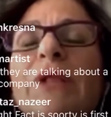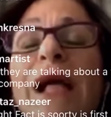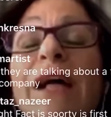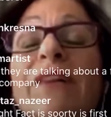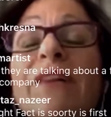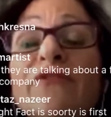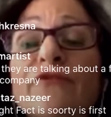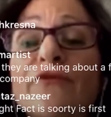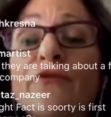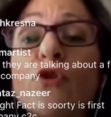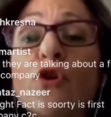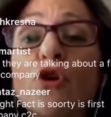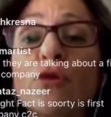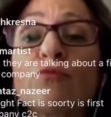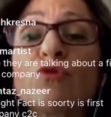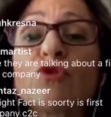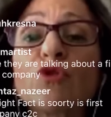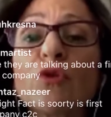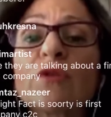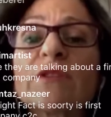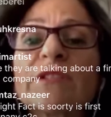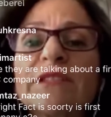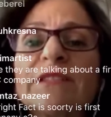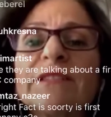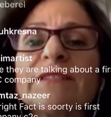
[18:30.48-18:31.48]
platform
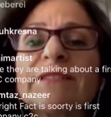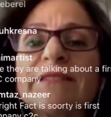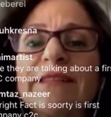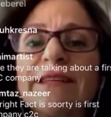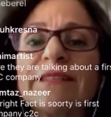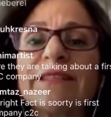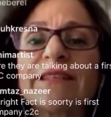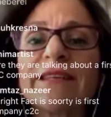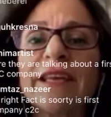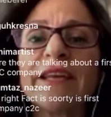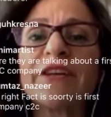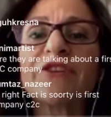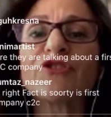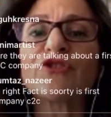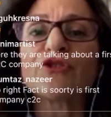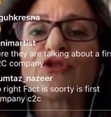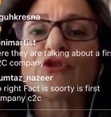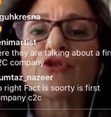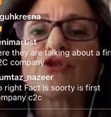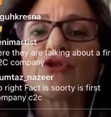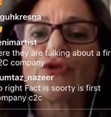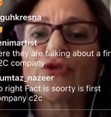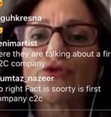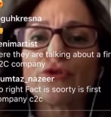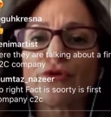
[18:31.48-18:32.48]
totally
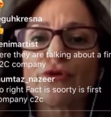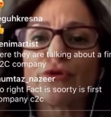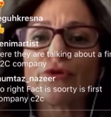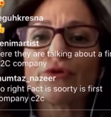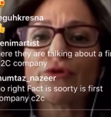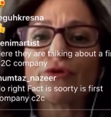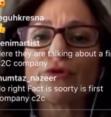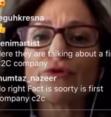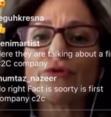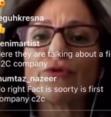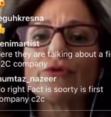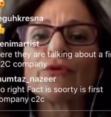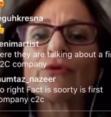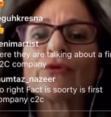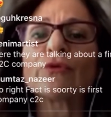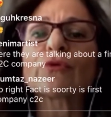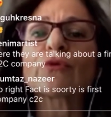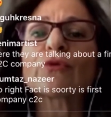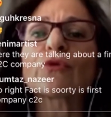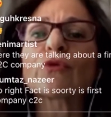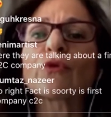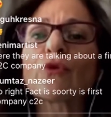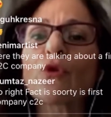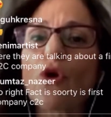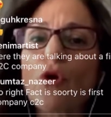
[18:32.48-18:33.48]
dedicated to
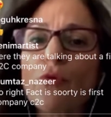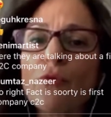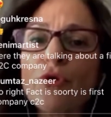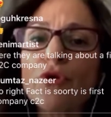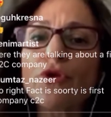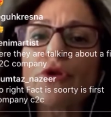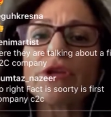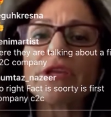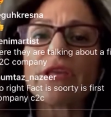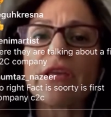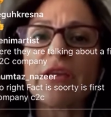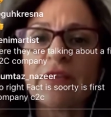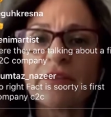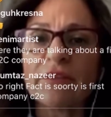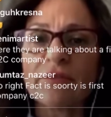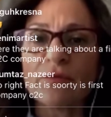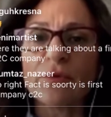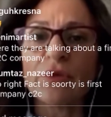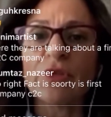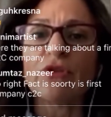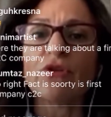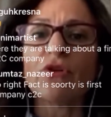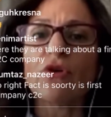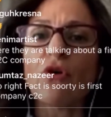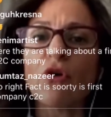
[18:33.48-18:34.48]
communicate
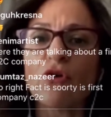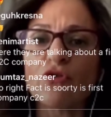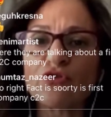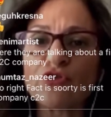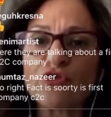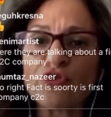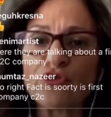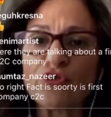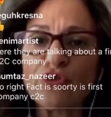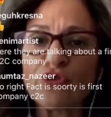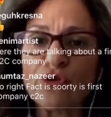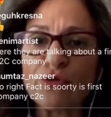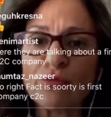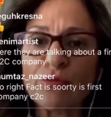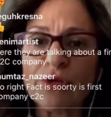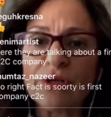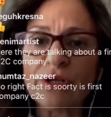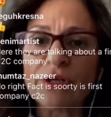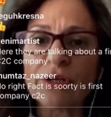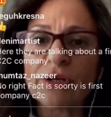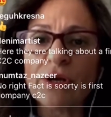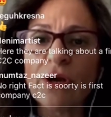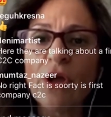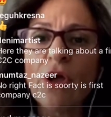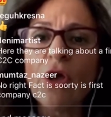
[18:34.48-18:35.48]
with the
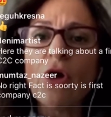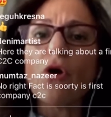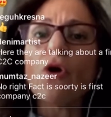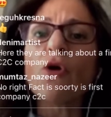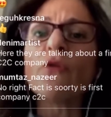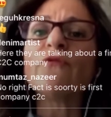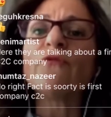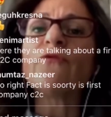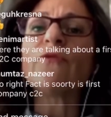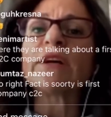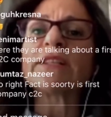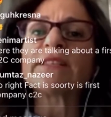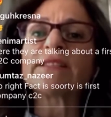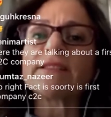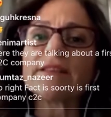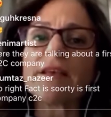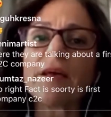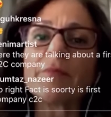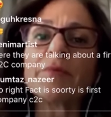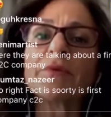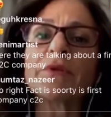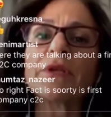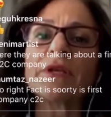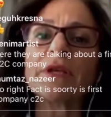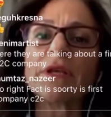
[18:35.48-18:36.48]
consumer of what's
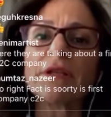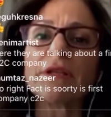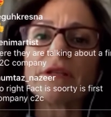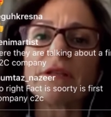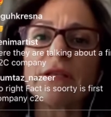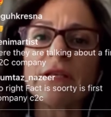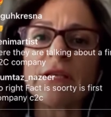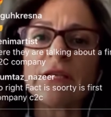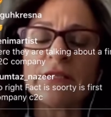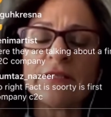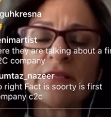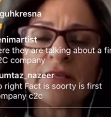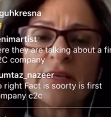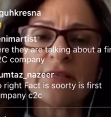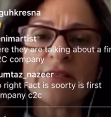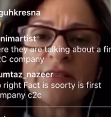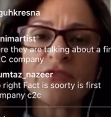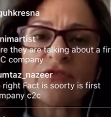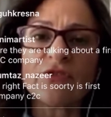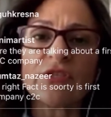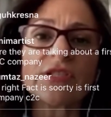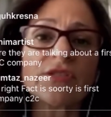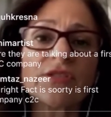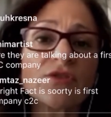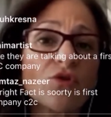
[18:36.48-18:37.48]
happening in the
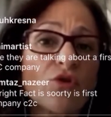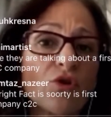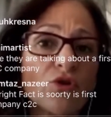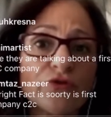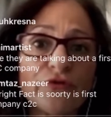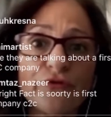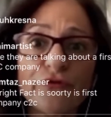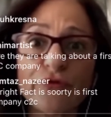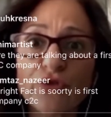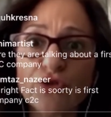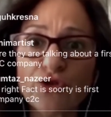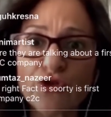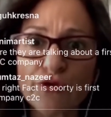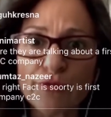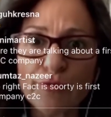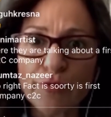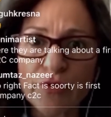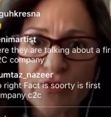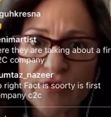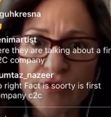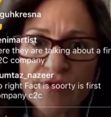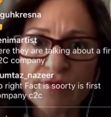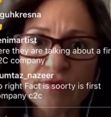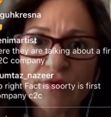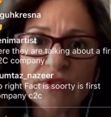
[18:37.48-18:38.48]
industry. It's called Future
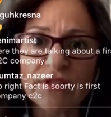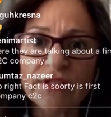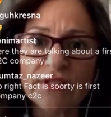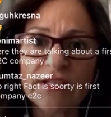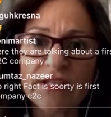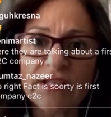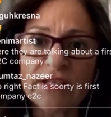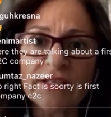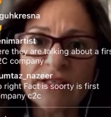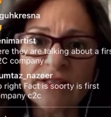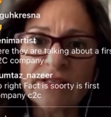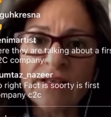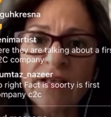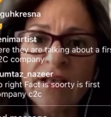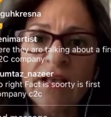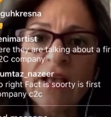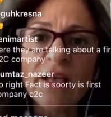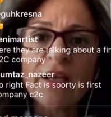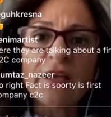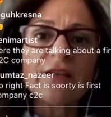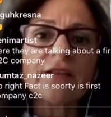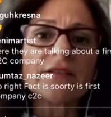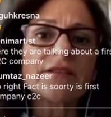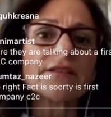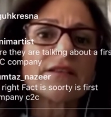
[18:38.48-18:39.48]
Possibilities.
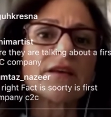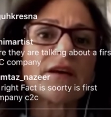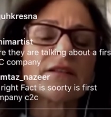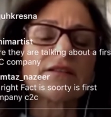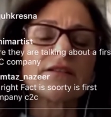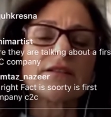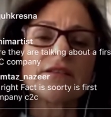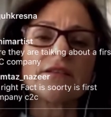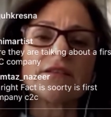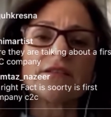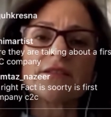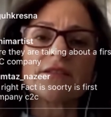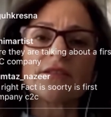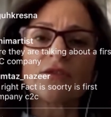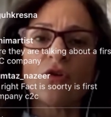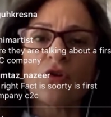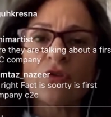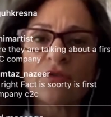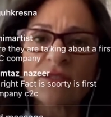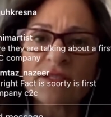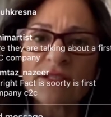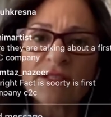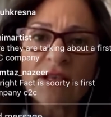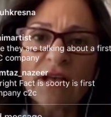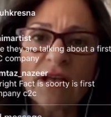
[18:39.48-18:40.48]
It's got its
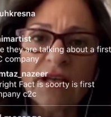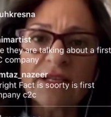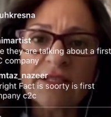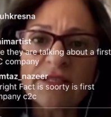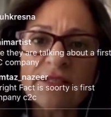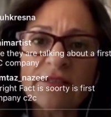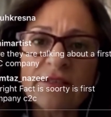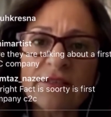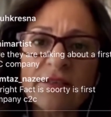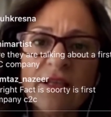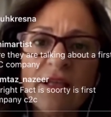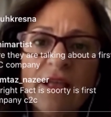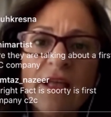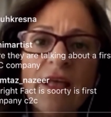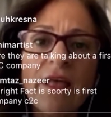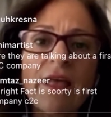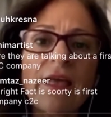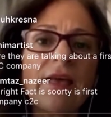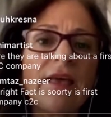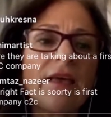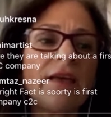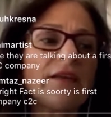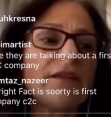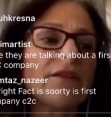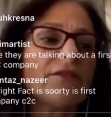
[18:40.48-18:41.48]
own site,
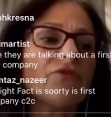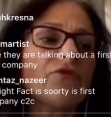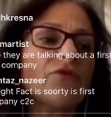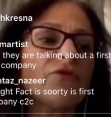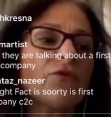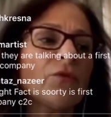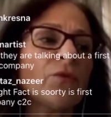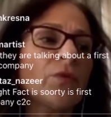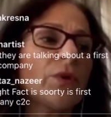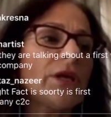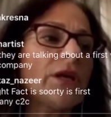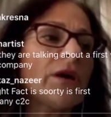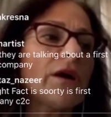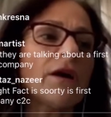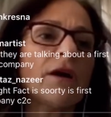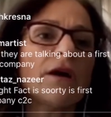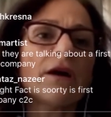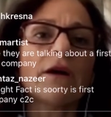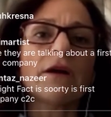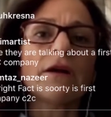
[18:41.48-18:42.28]
and we